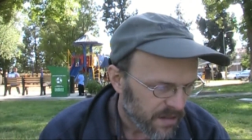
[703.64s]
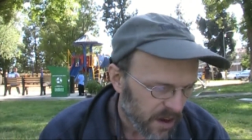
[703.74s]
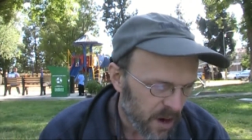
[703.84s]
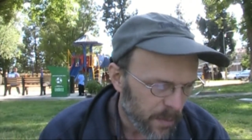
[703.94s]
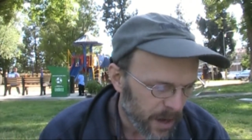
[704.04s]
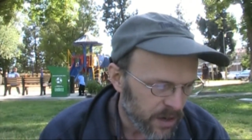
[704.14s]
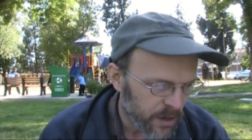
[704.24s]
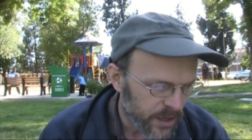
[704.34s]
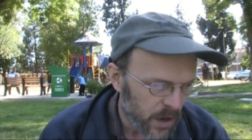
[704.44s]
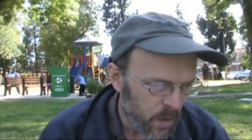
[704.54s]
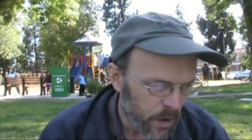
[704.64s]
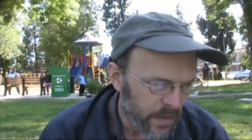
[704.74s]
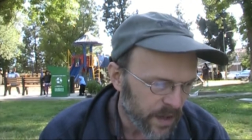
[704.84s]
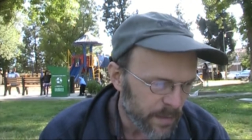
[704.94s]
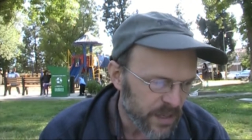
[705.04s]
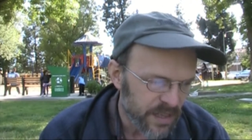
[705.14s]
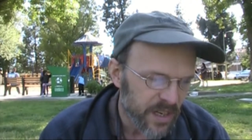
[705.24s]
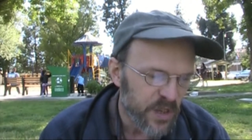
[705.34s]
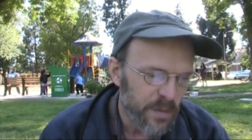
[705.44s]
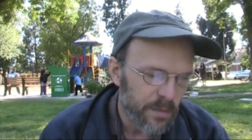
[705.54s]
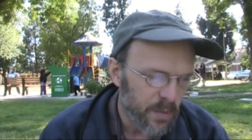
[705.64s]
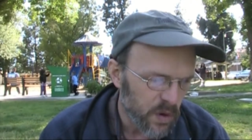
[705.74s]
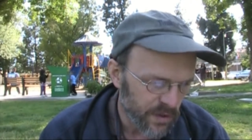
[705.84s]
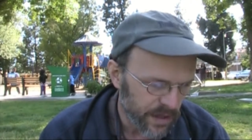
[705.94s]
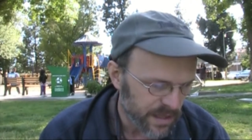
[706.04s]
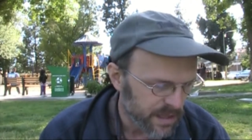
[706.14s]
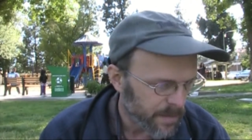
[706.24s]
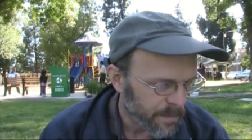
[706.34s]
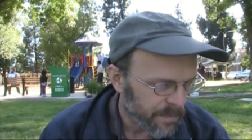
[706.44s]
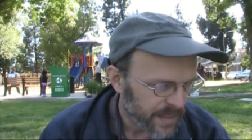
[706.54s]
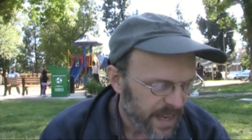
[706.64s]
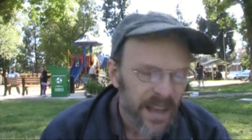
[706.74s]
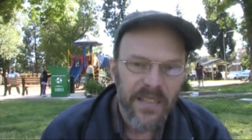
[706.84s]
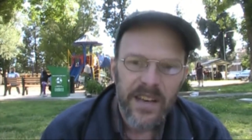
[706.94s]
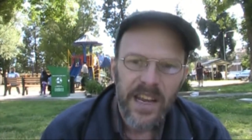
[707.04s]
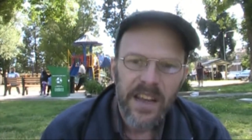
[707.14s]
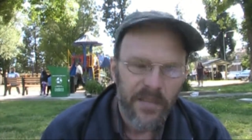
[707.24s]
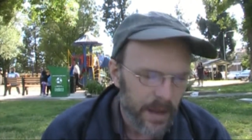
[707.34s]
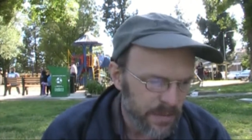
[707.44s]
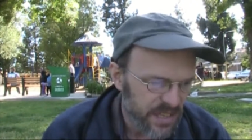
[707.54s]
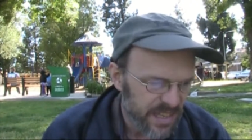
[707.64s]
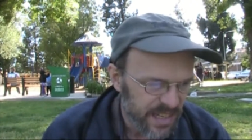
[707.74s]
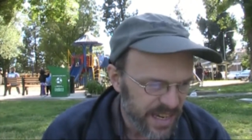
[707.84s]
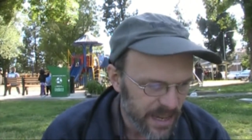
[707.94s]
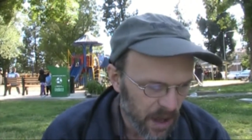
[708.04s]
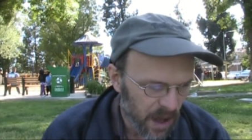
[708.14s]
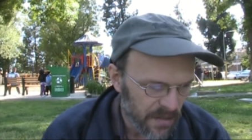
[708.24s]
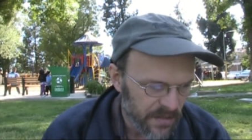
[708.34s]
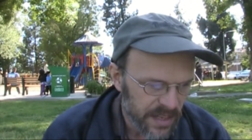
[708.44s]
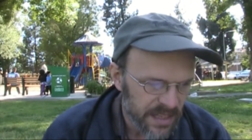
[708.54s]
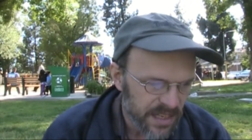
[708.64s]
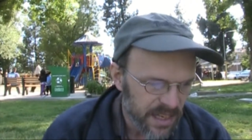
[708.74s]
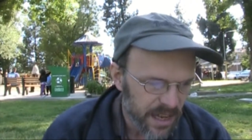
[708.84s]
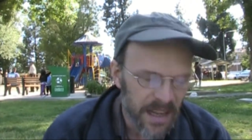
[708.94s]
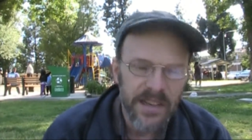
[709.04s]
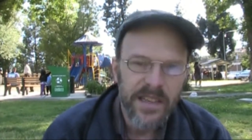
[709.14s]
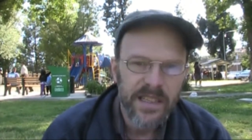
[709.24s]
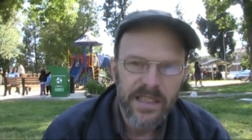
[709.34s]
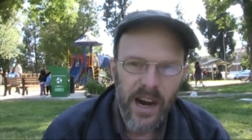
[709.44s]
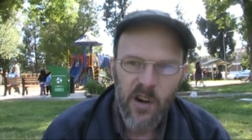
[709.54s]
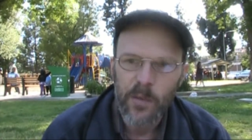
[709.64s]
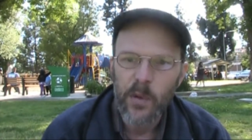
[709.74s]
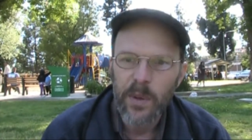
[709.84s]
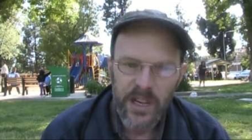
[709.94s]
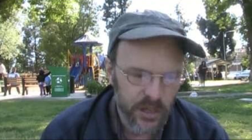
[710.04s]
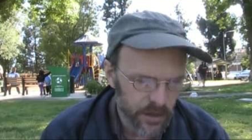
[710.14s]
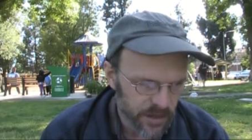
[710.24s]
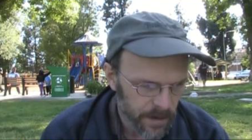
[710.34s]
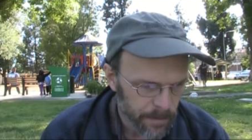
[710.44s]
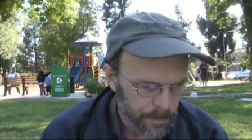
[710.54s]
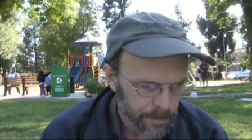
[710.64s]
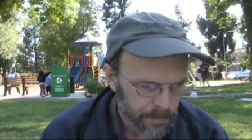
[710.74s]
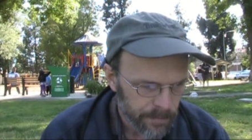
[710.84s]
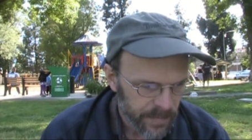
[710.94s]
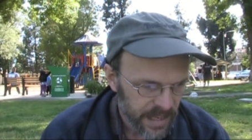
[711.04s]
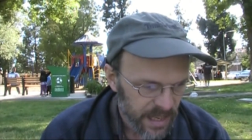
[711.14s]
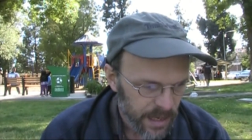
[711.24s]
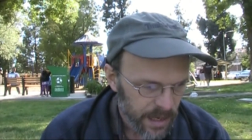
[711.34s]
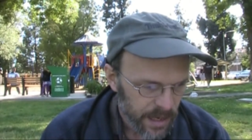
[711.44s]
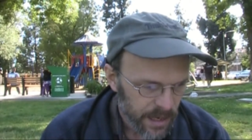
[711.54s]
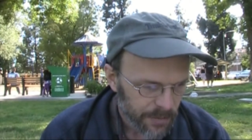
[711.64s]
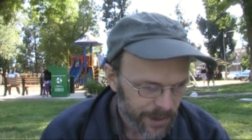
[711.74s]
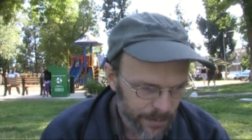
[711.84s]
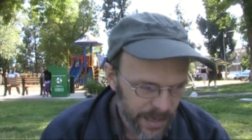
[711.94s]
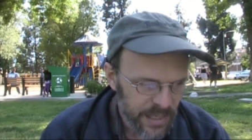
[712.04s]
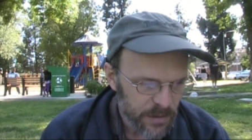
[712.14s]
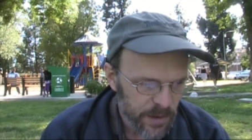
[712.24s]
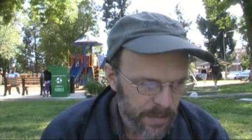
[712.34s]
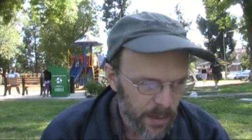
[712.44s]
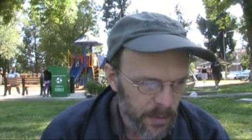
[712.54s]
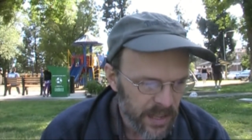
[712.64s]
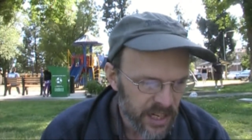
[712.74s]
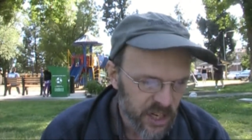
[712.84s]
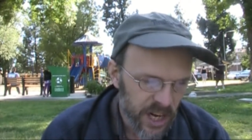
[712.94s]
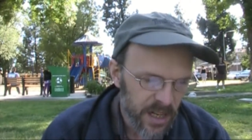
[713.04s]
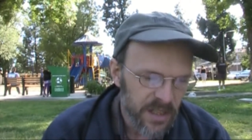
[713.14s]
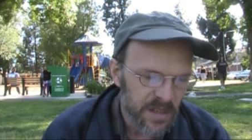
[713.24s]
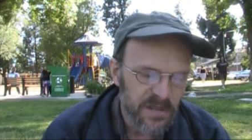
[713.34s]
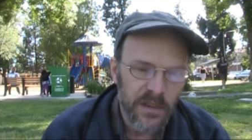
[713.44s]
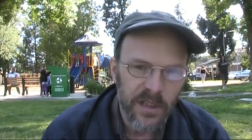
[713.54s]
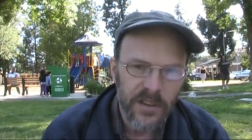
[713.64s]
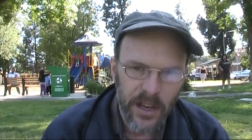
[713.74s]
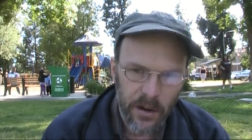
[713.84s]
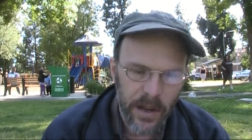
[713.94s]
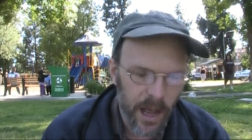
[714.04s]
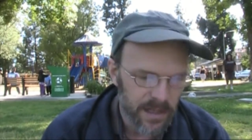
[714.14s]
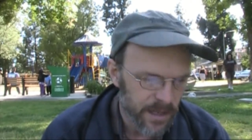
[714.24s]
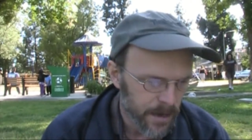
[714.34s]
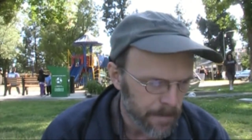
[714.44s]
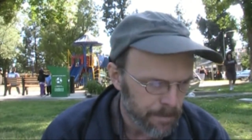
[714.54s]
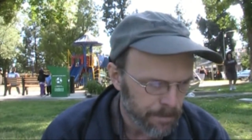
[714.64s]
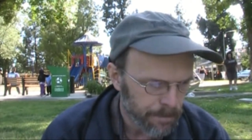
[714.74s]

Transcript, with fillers: Far better to go with them to such movies than have them sneak off and see undesirable pictures. We must remember that a child is full of curiosity.